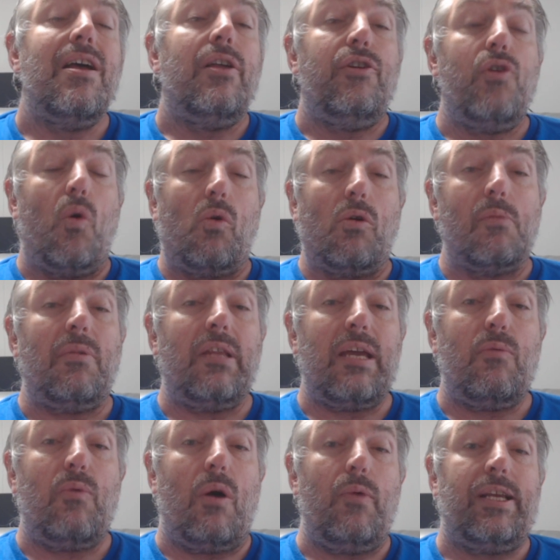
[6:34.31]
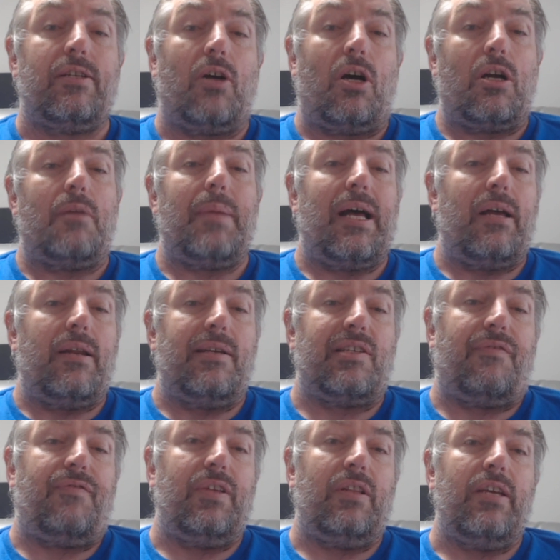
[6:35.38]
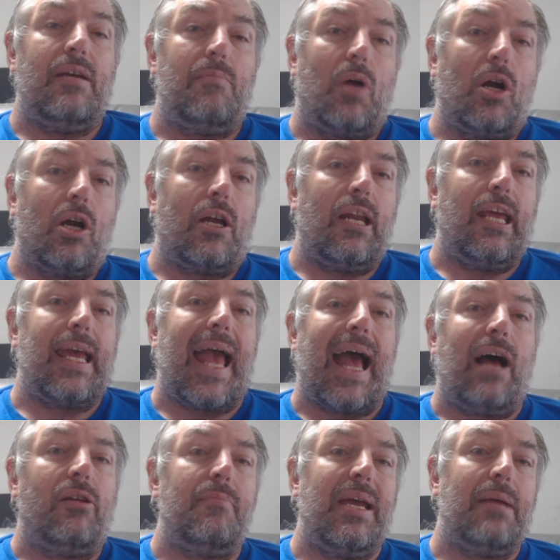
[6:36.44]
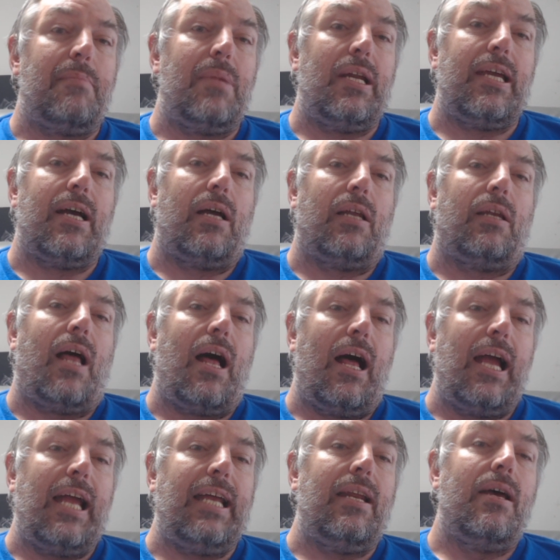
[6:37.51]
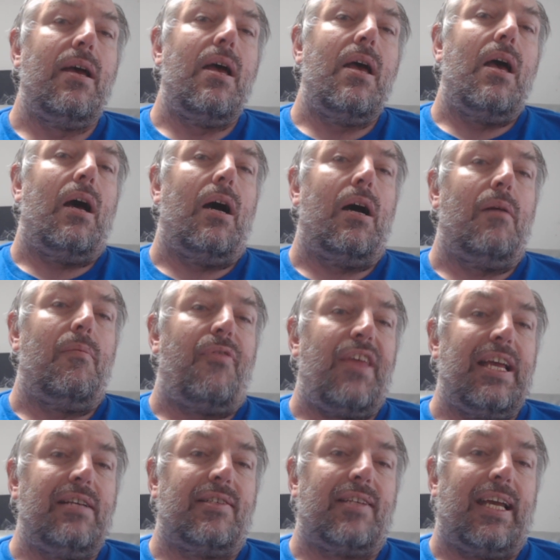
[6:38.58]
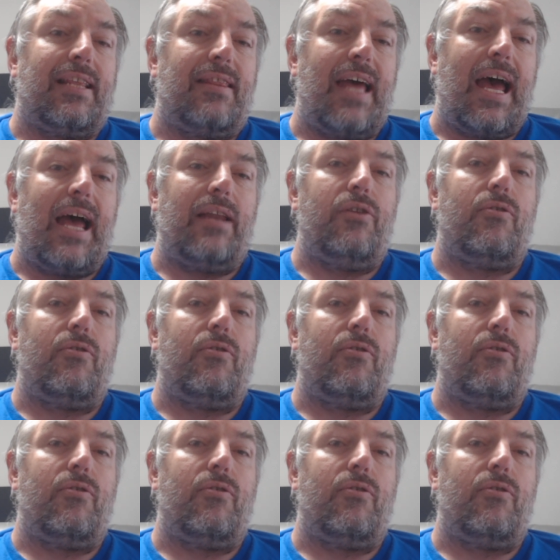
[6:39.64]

Normally what we talk about is affiliate marketing, how to make money online, things like that.